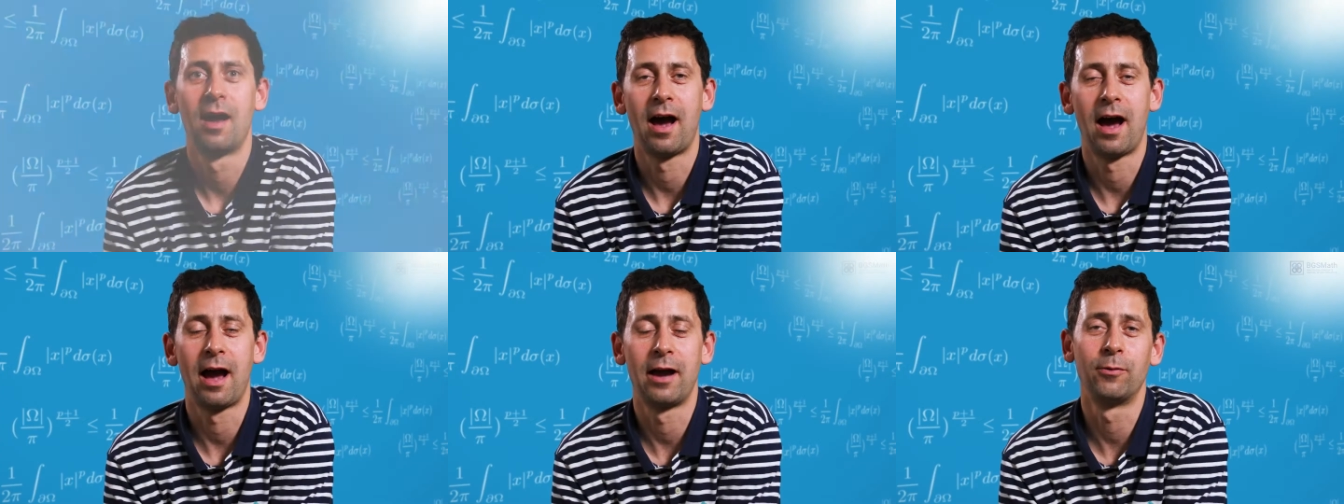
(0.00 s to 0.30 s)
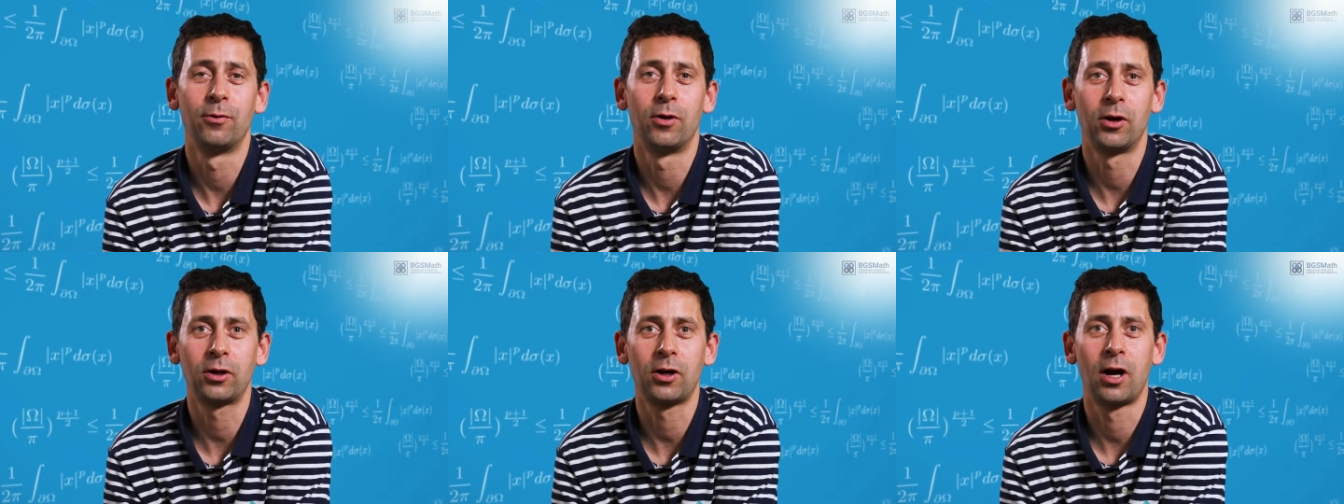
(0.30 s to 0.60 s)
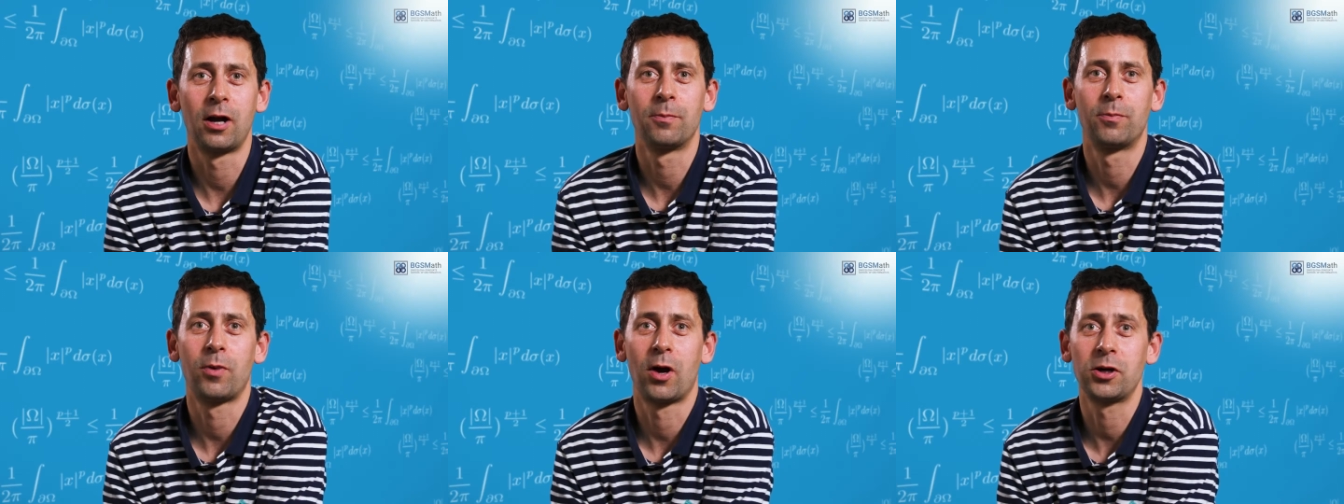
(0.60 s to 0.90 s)
I work
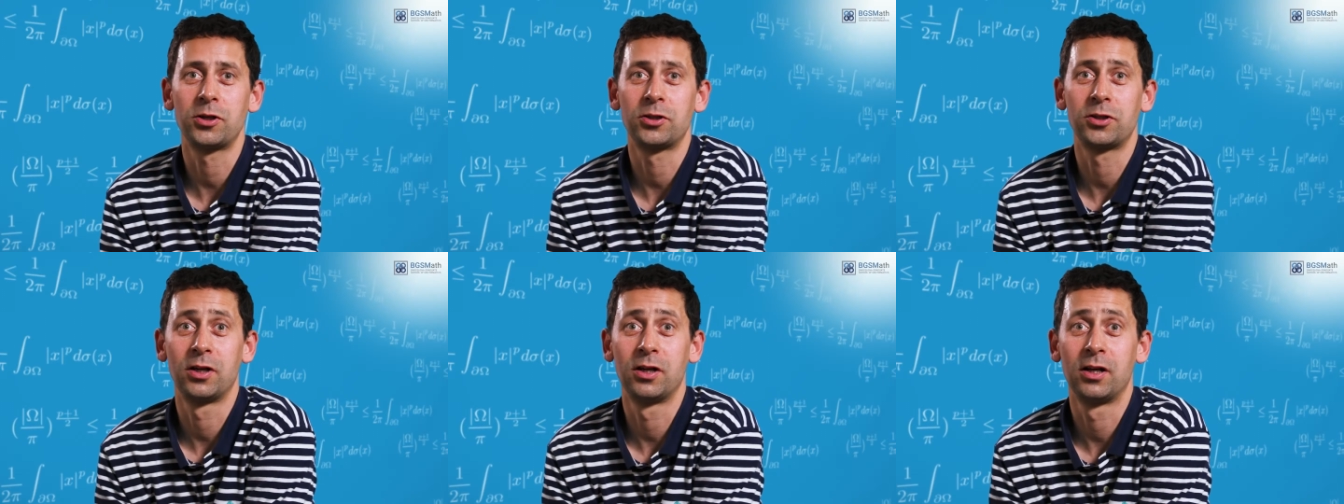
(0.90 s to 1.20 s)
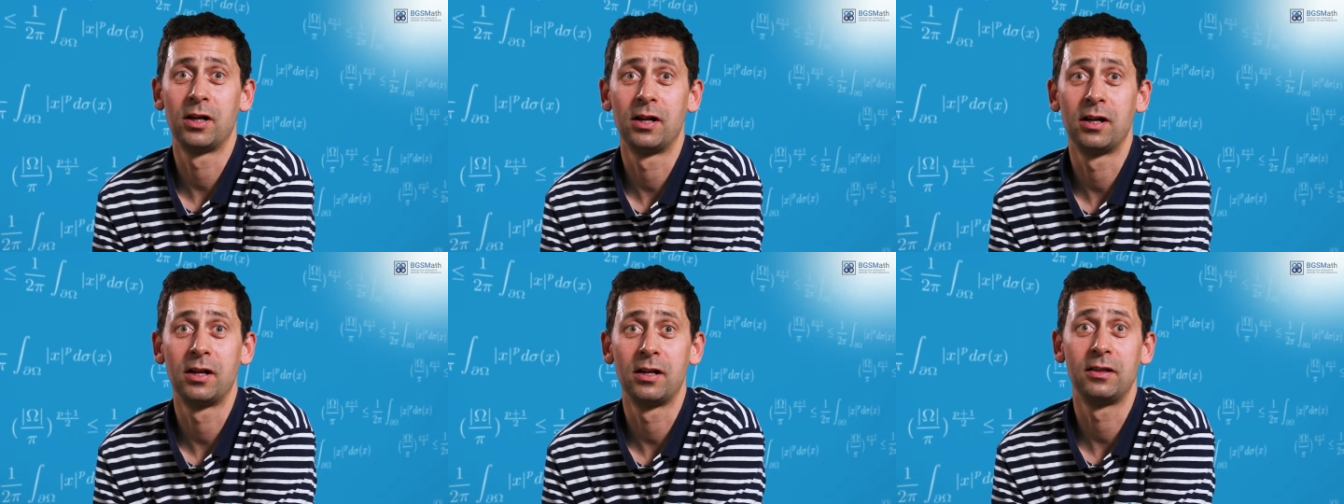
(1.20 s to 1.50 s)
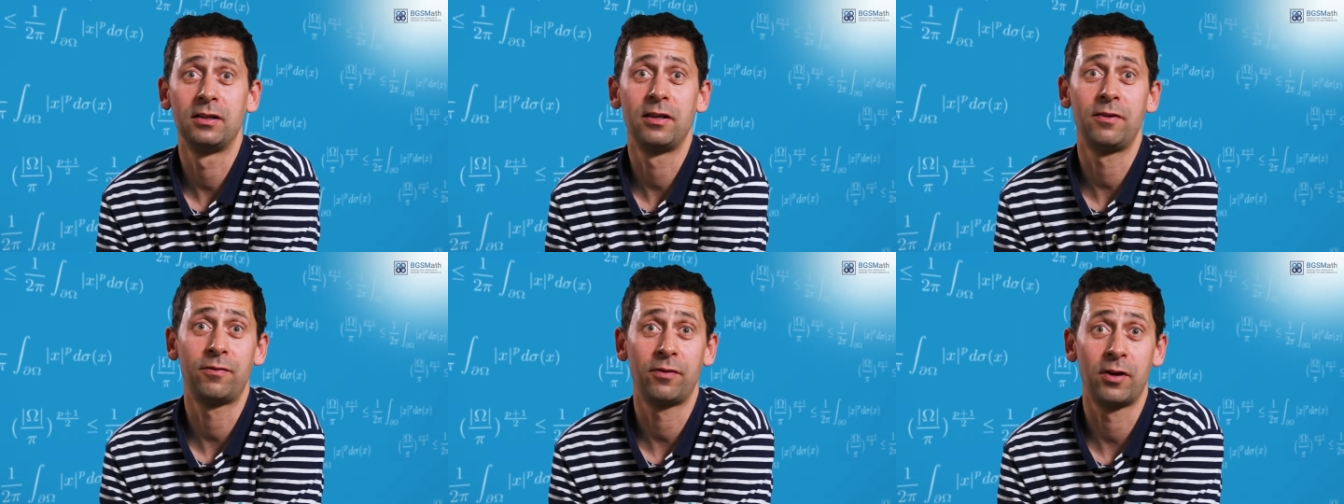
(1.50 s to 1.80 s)
on partial
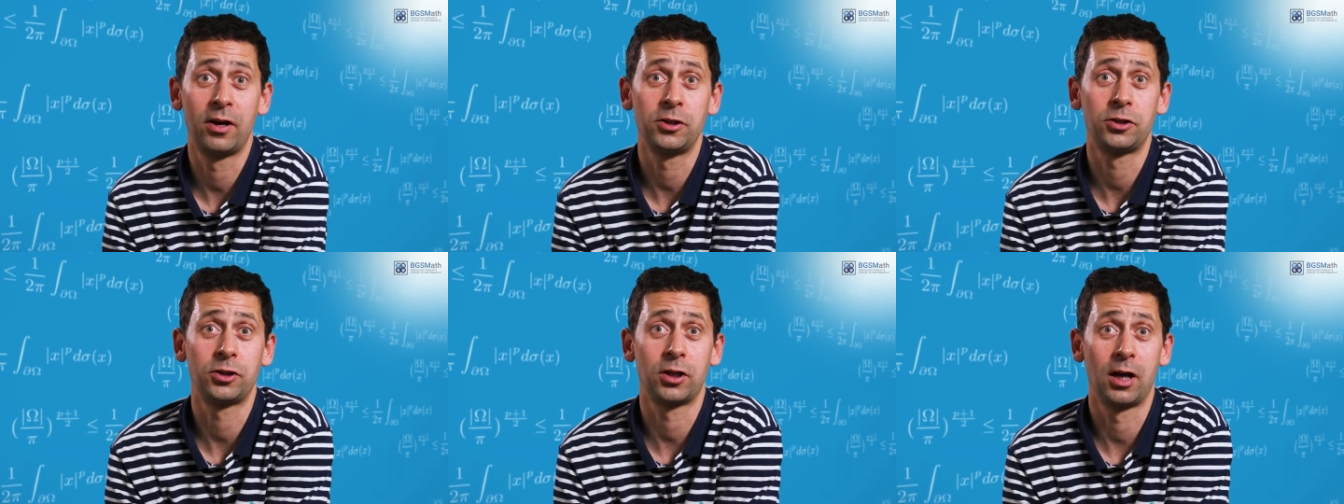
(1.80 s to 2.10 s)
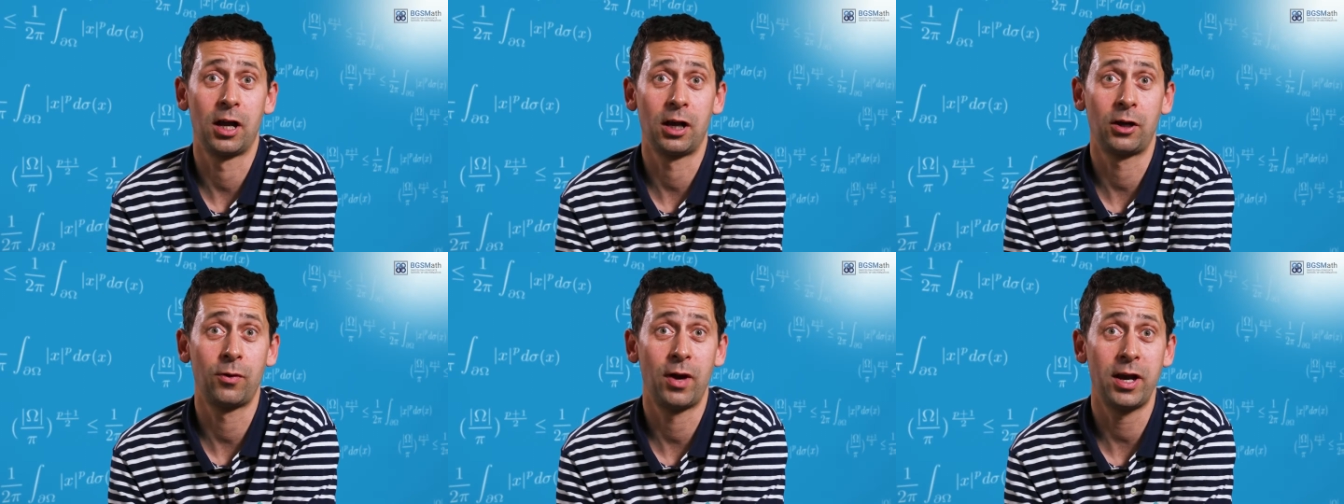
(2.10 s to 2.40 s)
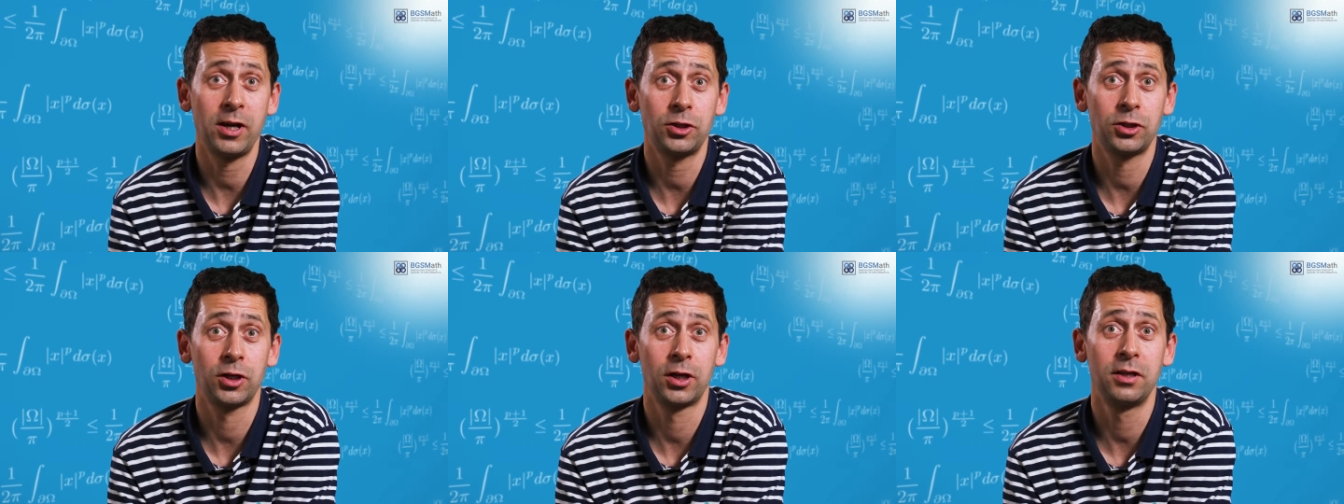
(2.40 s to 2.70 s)
differential
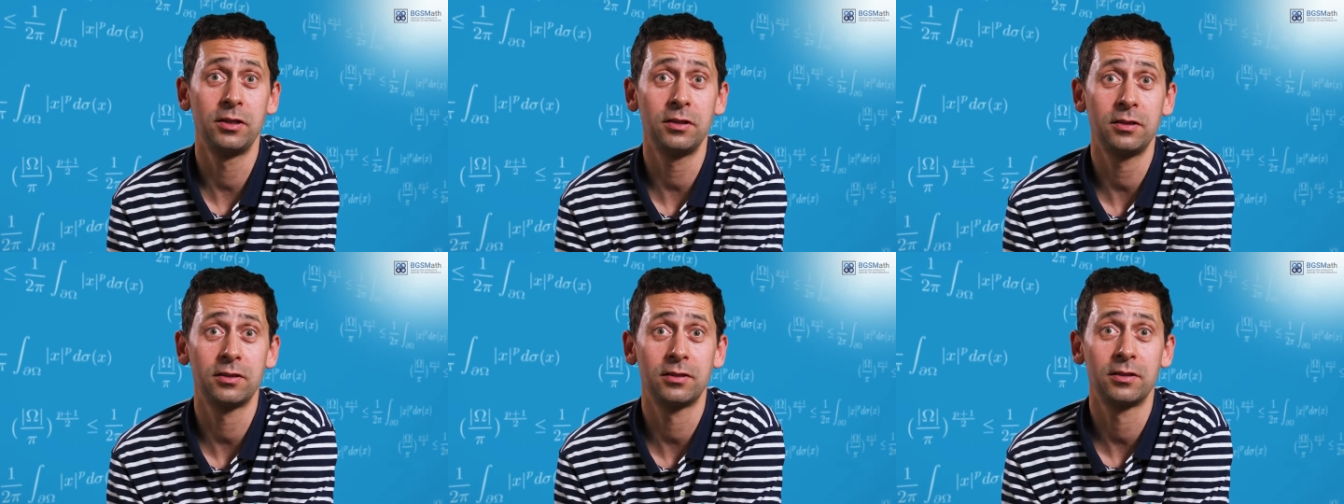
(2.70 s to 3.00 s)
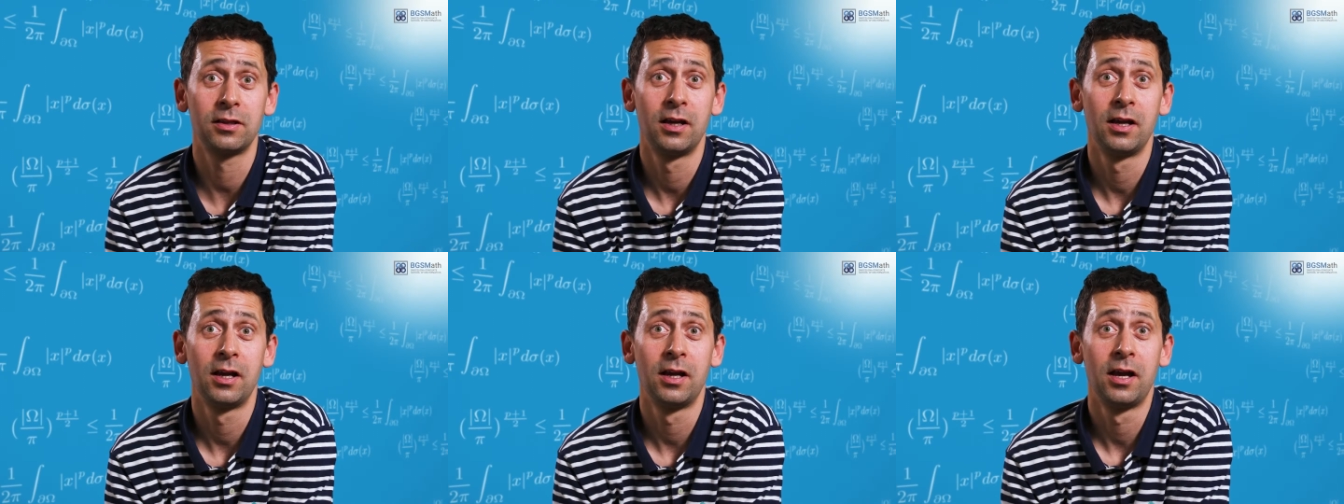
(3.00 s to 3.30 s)
equations.